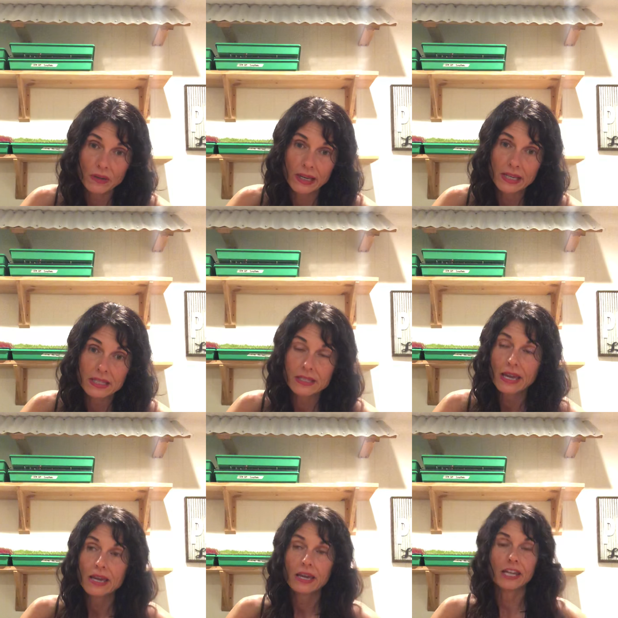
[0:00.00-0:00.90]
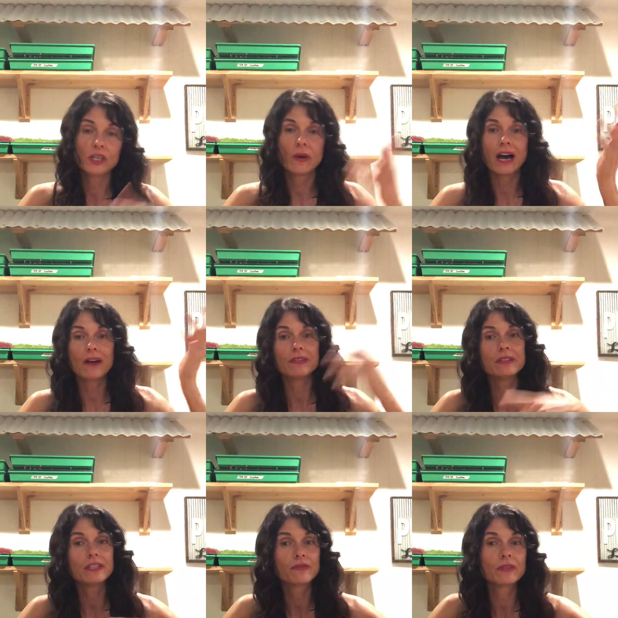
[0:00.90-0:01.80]
trays, and you'll have a
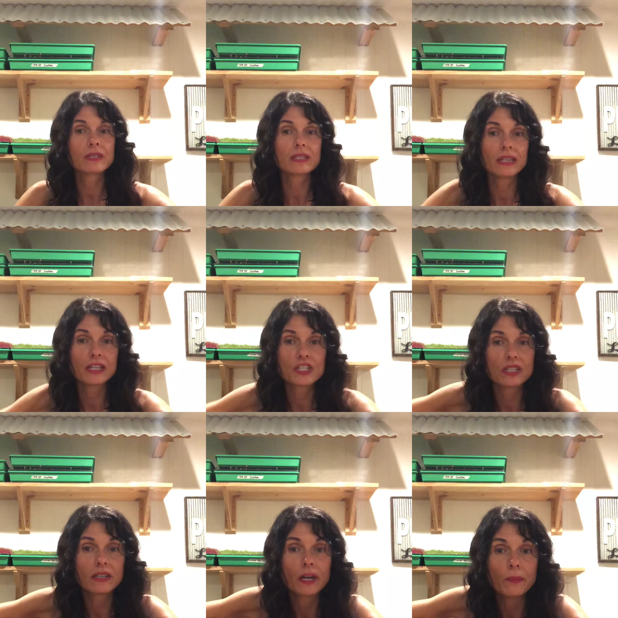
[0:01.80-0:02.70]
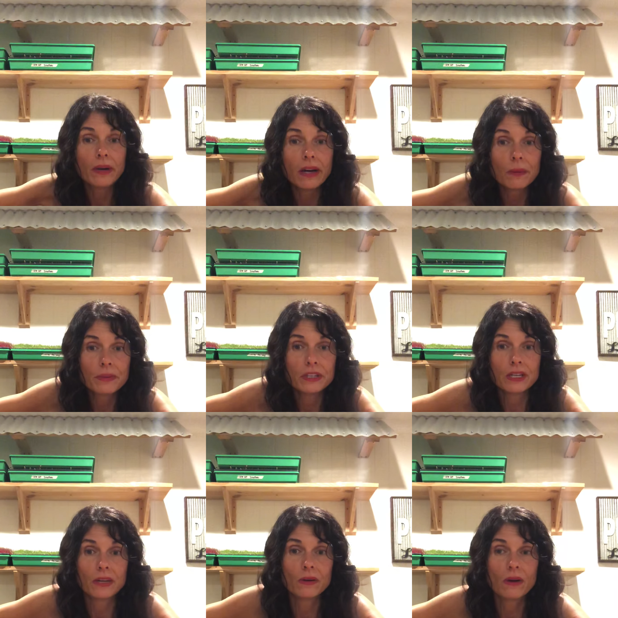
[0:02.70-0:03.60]
different selection come up,
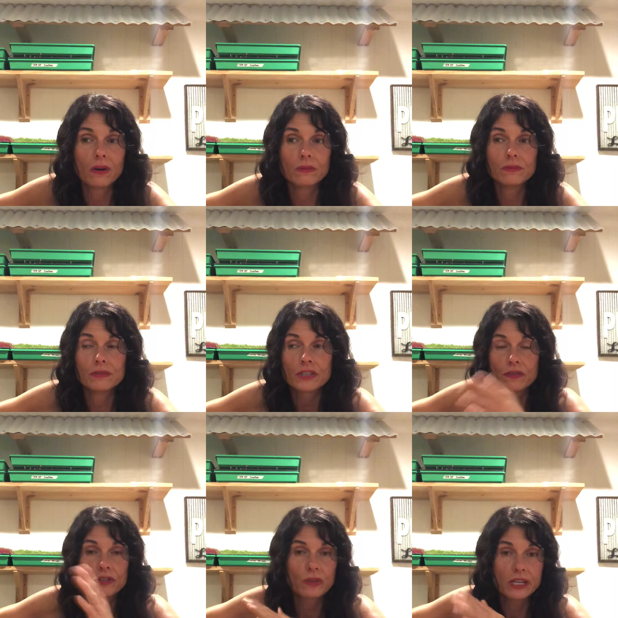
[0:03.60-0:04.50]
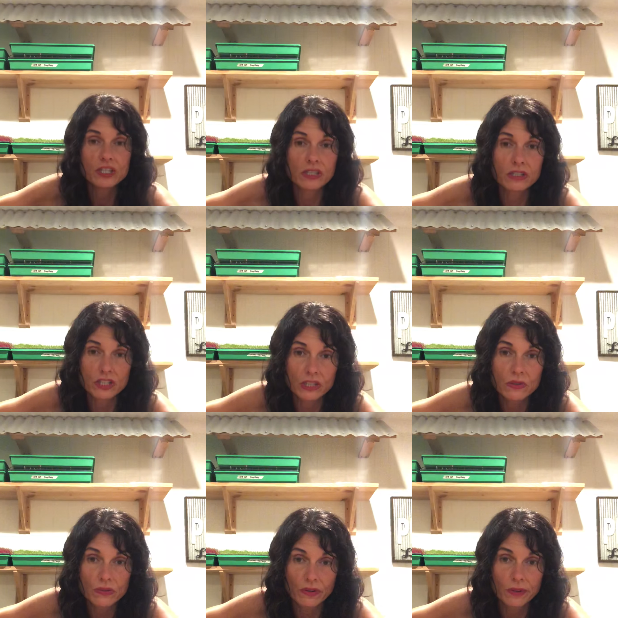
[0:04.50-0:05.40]
on different trays you can
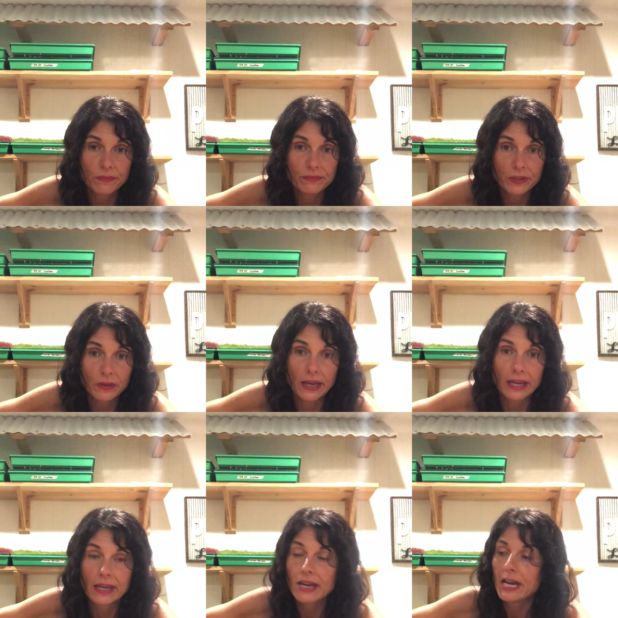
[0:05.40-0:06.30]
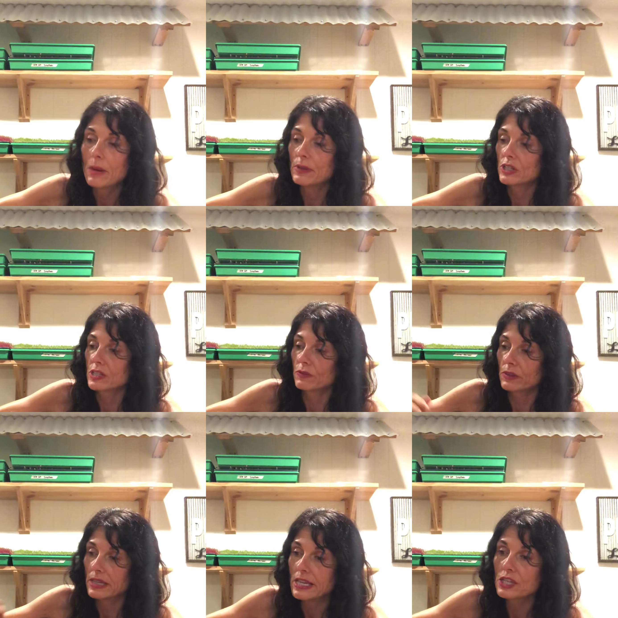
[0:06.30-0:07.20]
choose from, okay? But just for
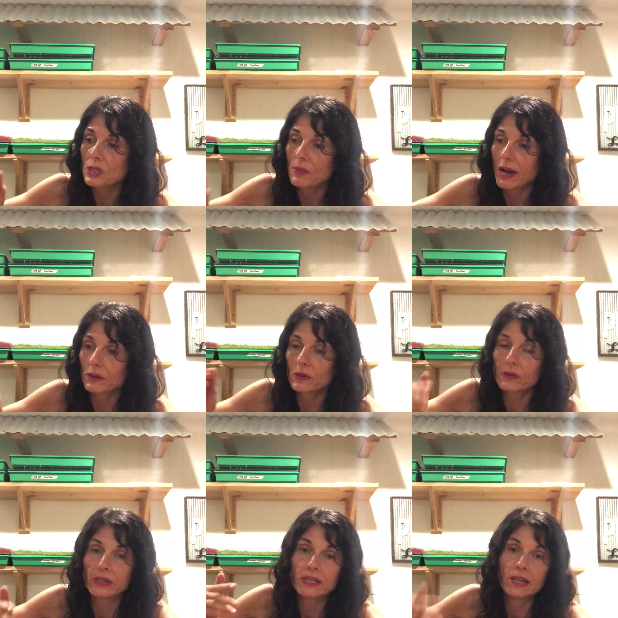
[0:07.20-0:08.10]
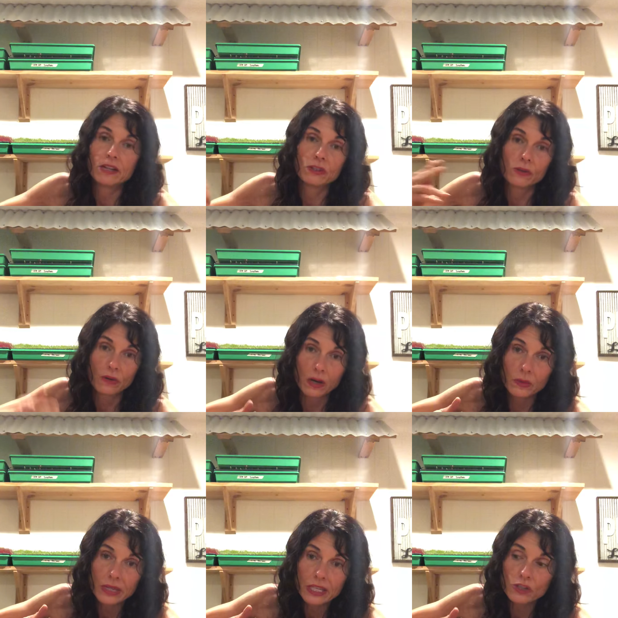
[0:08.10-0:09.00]
each microgreen that you're
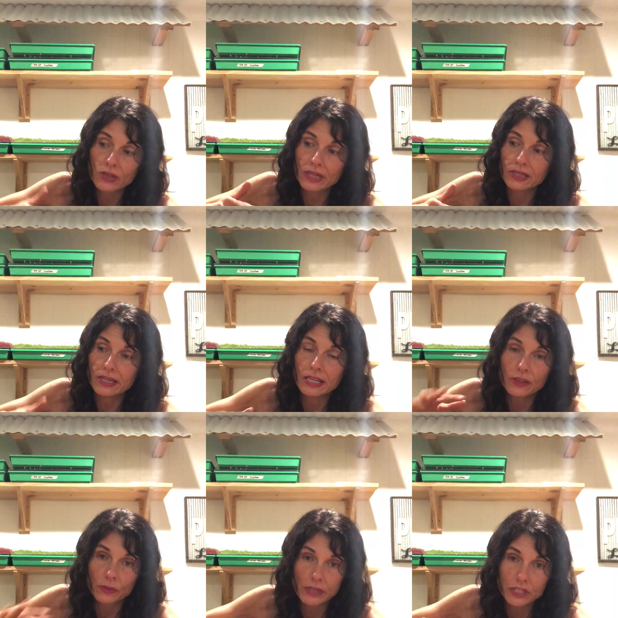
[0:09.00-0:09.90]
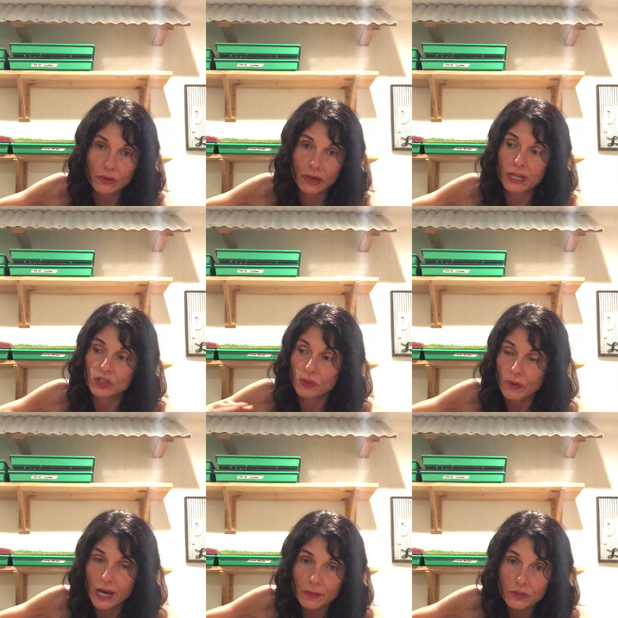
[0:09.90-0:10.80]
growing, you're going to need 3 trays. Your
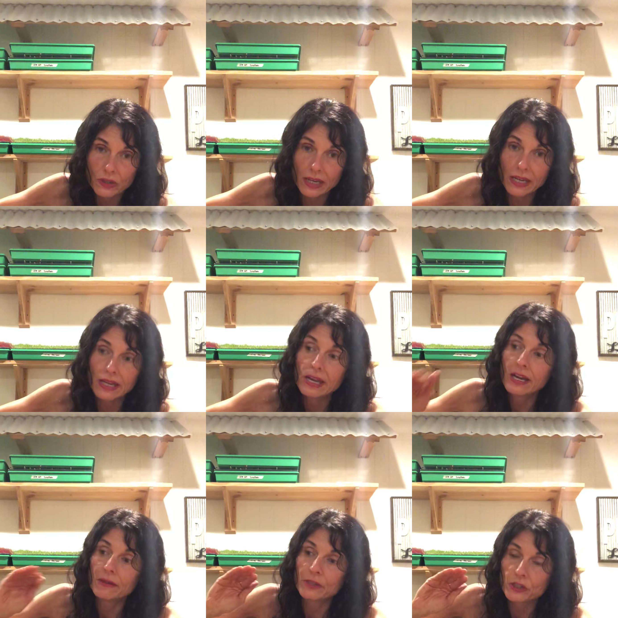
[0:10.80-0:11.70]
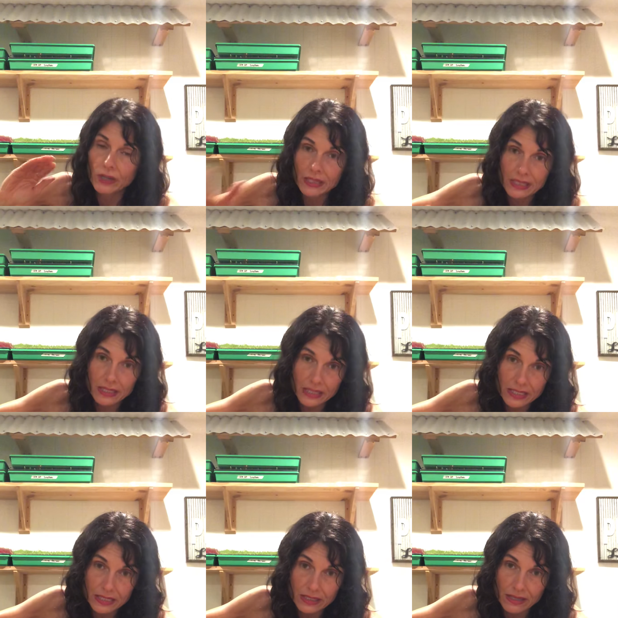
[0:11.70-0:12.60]
bottom tray, the tray that
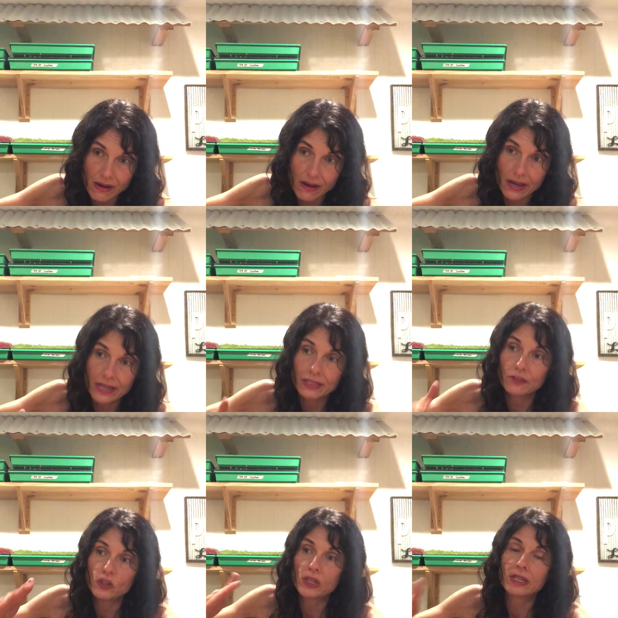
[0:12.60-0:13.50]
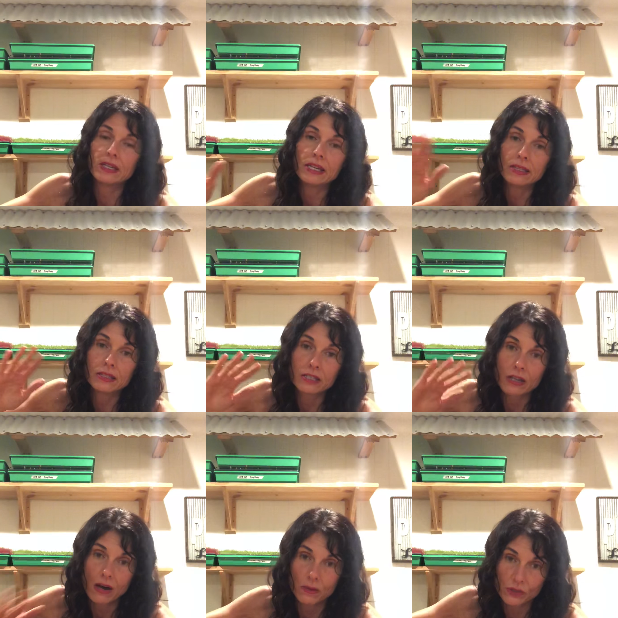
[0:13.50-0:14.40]
sits inside, and you're going to need the
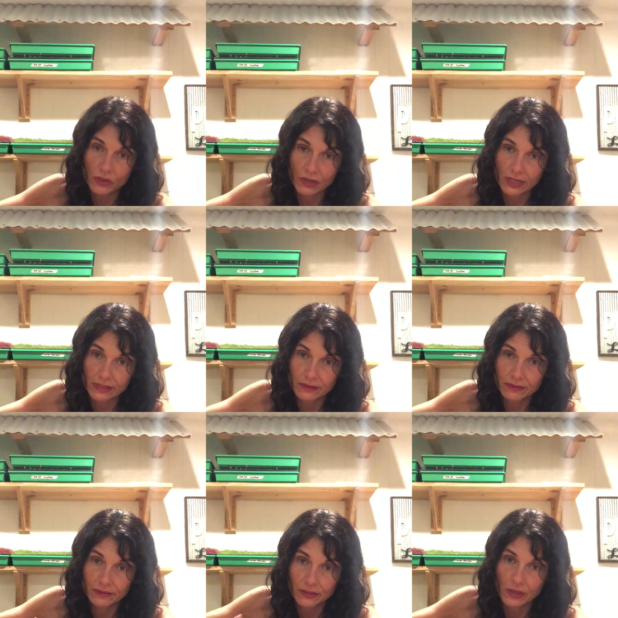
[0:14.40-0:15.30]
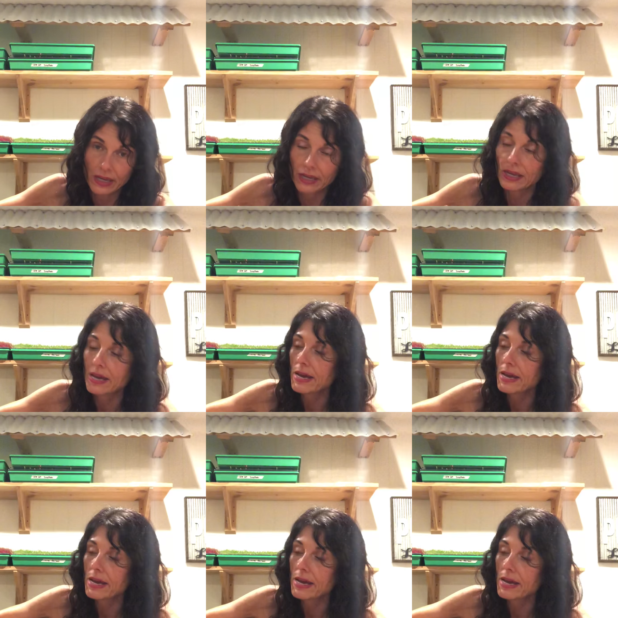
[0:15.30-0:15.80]
top tray, okay?